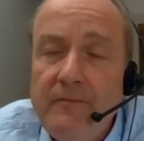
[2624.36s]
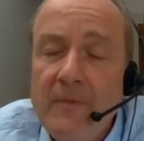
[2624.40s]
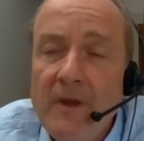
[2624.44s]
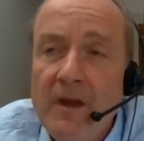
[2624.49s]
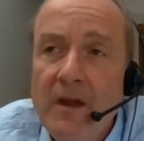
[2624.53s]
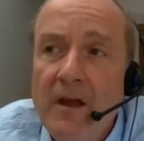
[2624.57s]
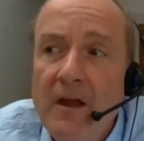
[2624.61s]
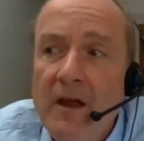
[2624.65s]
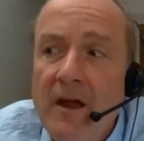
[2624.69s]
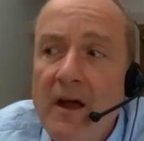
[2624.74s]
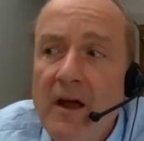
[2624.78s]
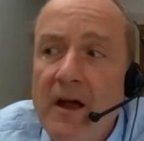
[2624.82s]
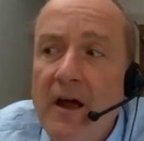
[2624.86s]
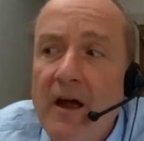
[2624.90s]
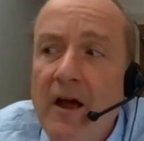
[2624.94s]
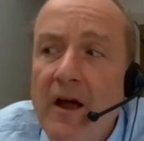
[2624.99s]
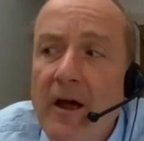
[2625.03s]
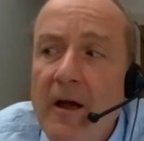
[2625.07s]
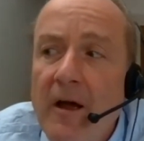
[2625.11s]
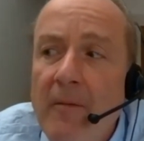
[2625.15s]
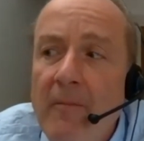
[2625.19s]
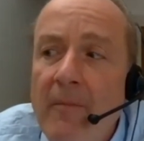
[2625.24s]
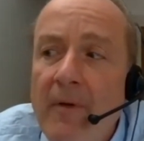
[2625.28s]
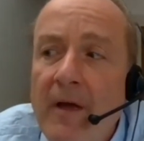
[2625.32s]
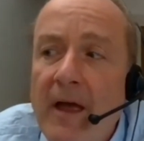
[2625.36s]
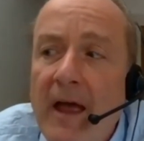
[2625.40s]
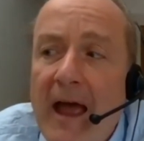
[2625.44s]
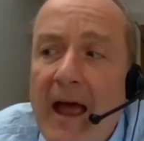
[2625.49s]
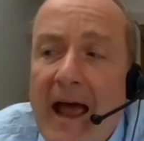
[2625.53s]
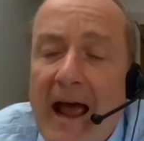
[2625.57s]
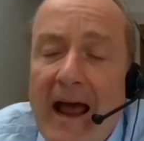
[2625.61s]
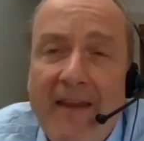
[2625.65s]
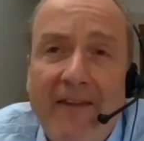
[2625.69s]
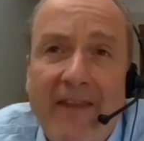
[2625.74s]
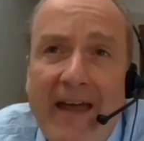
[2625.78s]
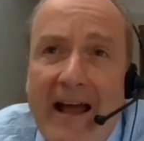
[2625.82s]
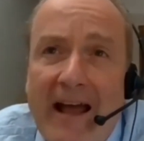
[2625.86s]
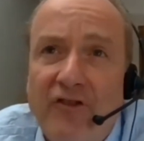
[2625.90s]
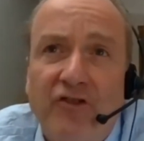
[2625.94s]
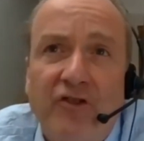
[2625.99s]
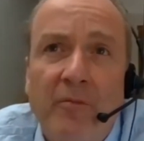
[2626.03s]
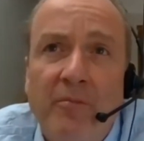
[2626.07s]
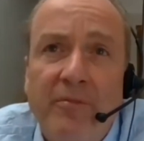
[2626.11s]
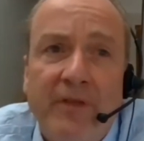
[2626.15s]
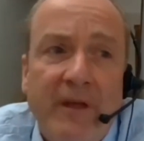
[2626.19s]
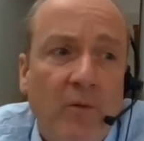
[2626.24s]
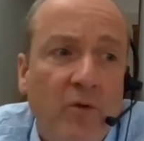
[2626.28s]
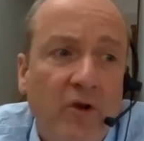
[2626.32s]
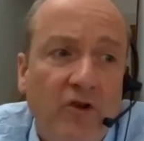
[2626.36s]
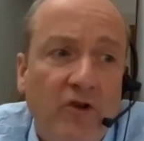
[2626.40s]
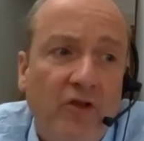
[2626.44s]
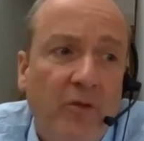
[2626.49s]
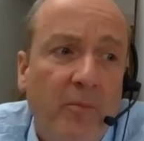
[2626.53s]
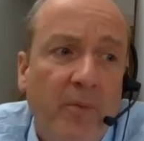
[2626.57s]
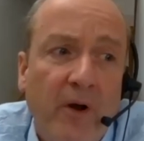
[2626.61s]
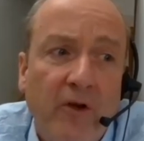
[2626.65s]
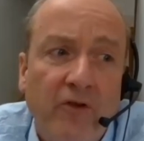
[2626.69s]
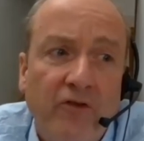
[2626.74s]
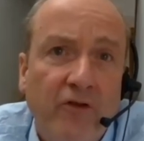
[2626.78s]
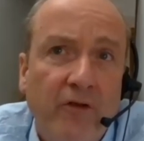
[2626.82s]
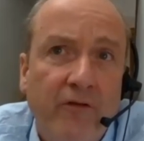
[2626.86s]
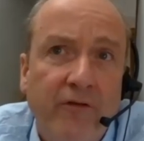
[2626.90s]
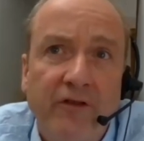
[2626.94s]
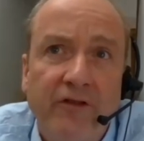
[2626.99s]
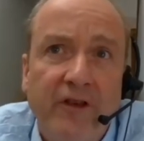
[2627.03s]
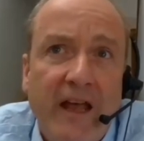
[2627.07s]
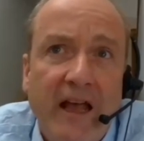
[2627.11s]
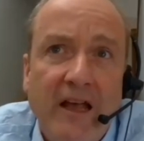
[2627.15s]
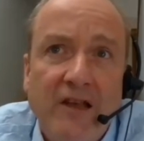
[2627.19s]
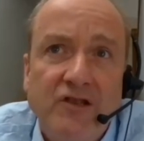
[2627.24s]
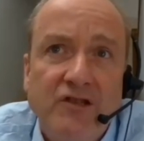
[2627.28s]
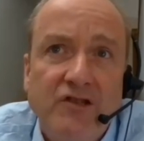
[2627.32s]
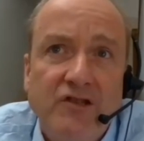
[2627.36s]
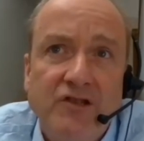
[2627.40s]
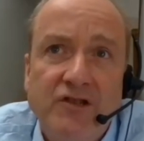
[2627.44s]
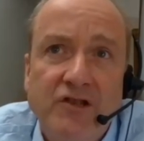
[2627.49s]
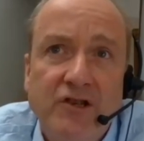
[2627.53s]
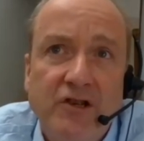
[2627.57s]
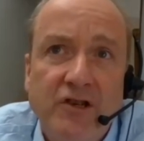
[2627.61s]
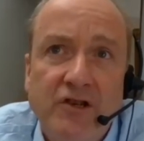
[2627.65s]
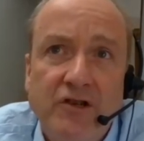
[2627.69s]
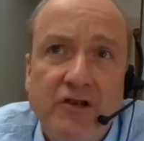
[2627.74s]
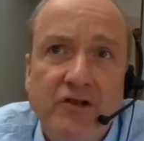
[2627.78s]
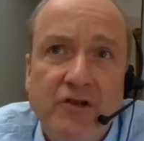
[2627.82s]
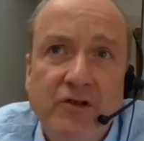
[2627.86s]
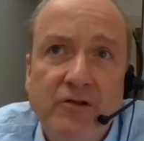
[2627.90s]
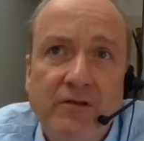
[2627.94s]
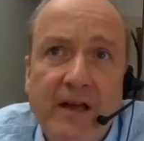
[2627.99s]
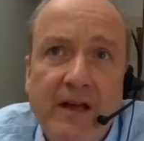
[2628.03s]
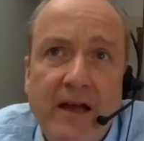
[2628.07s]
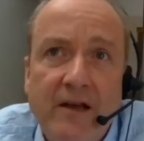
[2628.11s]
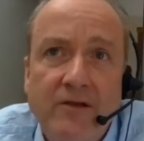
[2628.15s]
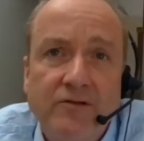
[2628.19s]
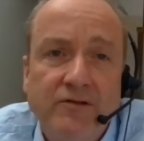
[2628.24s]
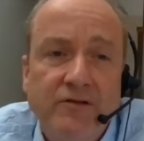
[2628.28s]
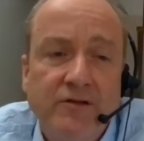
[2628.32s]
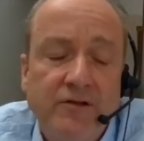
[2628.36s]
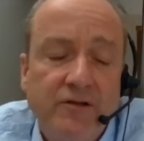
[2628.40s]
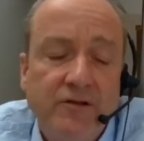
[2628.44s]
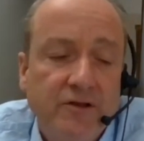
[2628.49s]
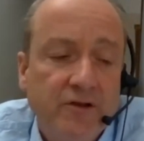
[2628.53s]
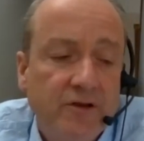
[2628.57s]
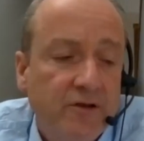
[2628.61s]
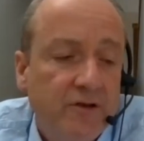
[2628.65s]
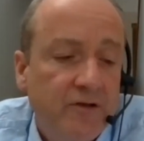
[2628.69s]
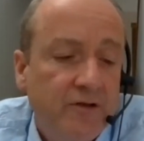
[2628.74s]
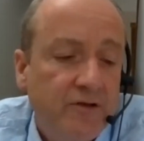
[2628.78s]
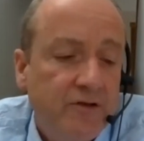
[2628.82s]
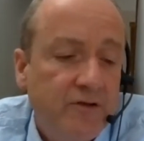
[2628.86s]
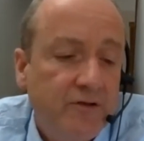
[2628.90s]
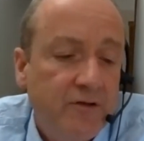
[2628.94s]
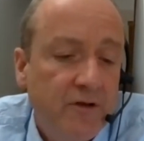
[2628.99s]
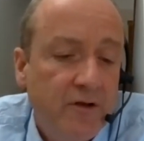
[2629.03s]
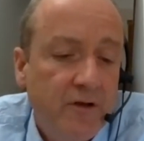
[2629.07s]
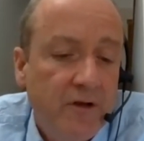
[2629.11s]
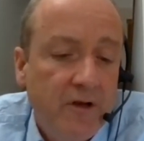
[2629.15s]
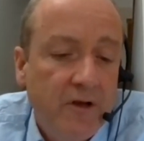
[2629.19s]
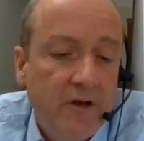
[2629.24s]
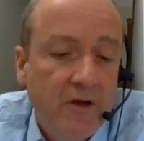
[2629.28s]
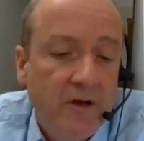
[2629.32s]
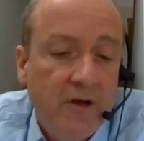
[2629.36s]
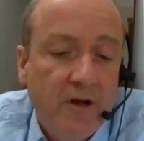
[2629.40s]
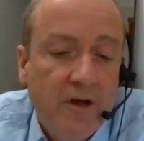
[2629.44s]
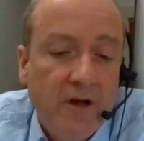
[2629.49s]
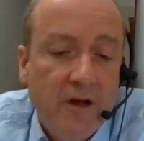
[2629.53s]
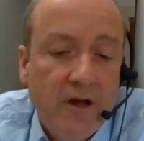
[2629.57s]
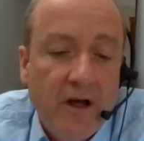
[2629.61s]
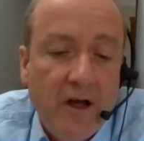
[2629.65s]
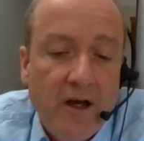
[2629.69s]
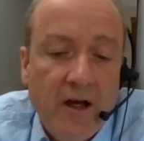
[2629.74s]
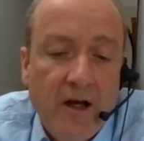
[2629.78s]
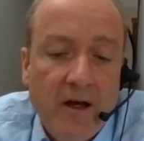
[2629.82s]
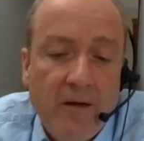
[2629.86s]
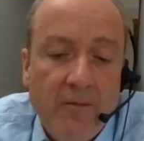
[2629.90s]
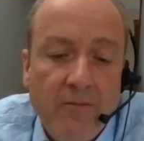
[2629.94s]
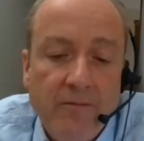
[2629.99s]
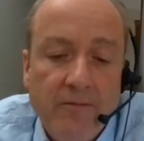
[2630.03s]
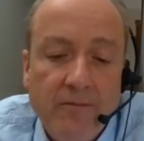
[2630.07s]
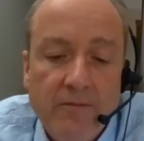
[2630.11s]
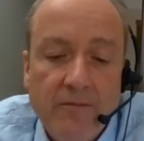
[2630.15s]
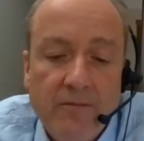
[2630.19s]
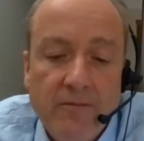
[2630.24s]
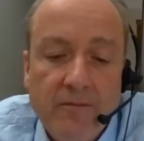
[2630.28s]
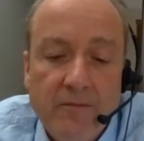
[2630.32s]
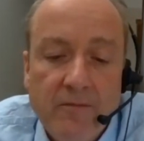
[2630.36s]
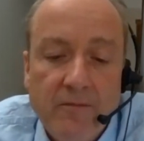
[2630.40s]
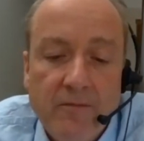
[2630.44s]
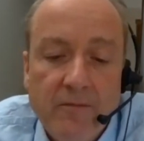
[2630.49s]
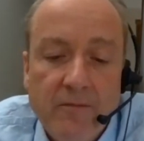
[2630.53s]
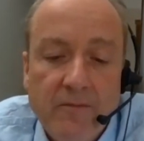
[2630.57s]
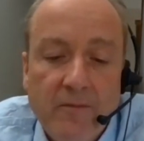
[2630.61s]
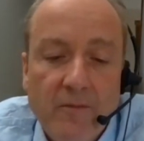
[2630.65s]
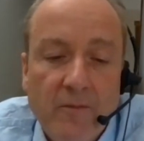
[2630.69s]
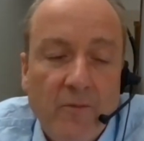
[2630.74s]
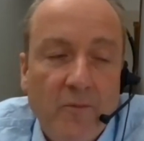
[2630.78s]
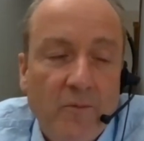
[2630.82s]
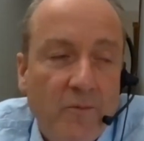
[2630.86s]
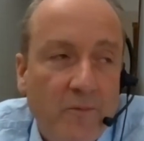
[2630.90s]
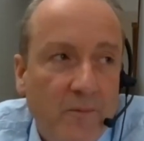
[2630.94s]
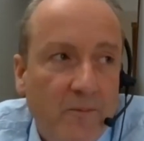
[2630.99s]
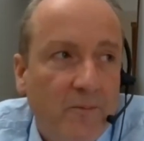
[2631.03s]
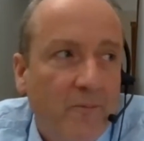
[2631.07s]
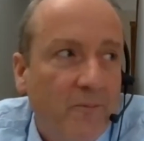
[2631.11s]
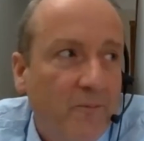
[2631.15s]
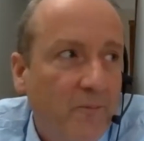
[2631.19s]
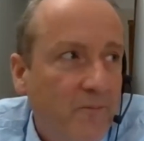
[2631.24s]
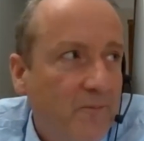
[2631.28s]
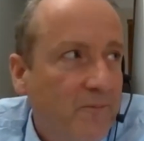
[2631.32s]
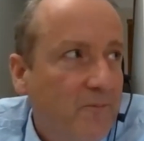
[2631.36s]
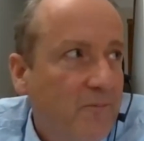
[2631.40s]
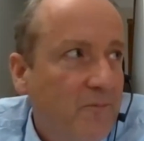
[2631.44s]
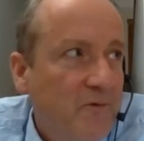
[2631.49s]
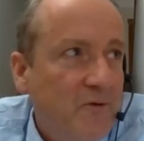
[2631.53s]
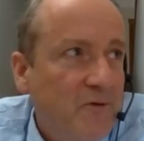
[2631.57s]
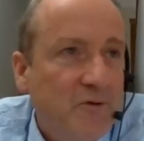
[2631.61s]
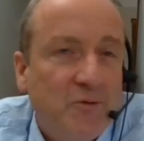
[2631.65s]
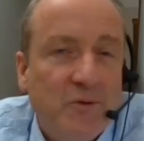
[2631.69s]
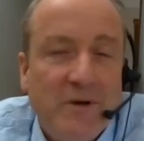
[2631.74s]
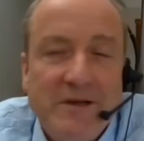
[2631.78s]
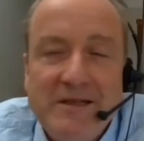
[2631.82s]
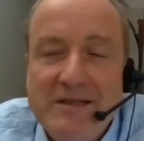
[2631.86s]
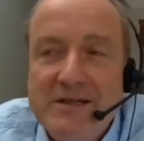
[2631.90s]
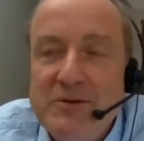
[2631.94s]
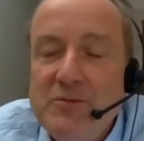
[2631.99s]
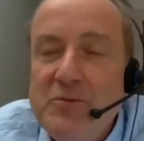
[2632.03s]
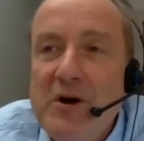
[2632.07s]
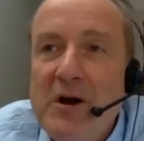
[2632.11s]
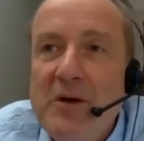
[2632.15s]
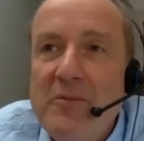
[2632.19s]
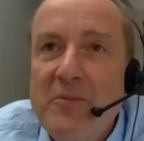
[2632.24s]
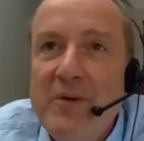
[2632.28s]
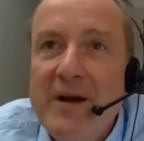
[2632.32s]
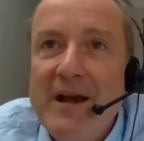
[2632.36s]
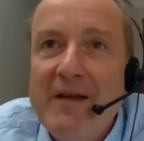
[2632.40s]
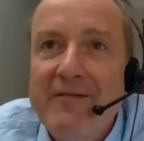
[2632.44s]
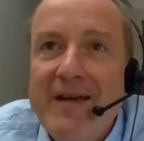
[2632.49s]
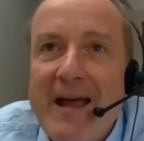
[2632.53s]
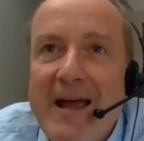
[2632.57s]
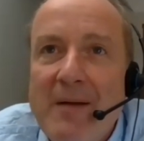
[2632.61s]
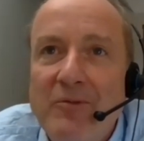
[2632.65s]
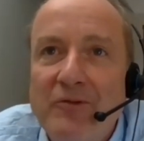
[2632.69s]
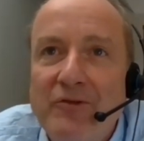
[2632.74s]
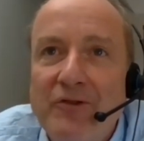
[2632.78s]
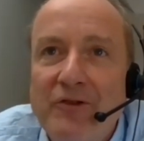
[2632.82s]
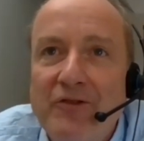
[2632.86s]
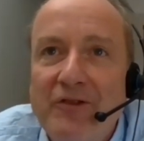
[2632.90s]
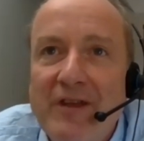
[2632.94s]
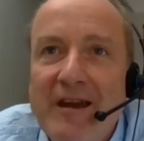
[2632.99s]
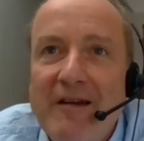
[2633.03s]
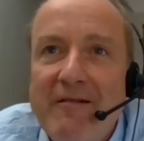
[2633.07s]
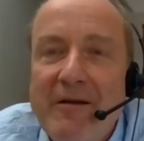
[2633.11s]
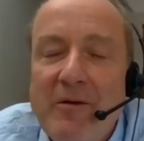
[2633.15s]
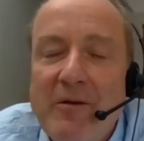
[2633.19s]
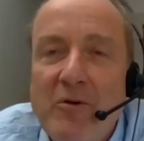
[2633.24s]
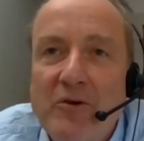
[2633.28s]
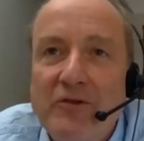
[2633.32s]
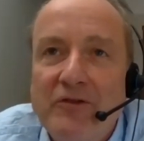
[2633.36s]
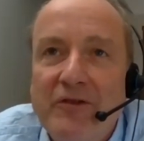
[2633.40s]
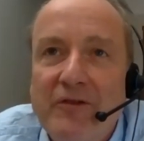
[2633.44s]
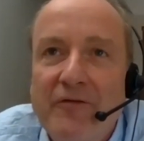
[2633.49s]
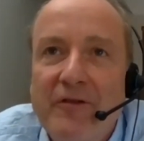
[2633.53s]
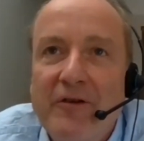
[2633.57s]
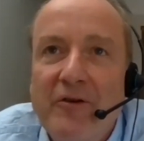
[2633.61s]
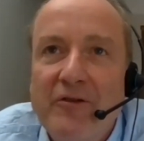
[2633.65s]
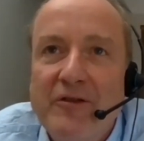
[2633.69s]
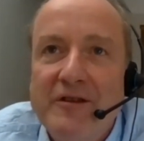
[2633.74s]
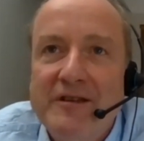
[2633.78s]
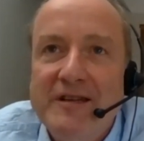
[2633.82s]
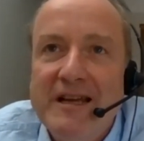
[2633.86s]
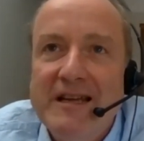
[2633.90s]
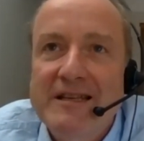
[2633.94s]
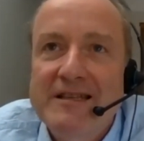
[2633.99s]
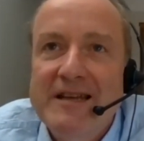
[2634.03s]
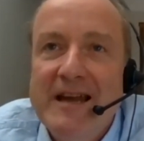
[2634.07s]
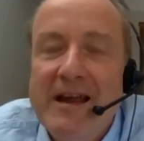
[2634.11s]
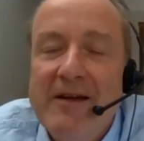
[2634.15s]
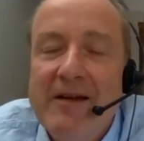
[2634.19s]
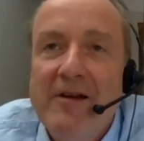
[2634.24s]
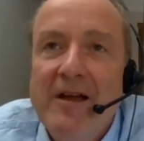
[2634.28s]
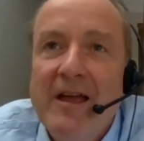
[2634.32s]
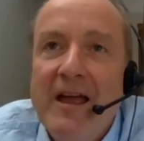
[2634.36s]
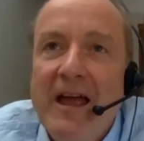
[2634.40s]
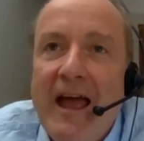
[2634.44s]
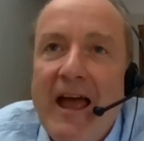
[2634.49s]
And that's something which the post office gets to 2021, whenever Hamilton's hearing was. I've forgotten the dates now.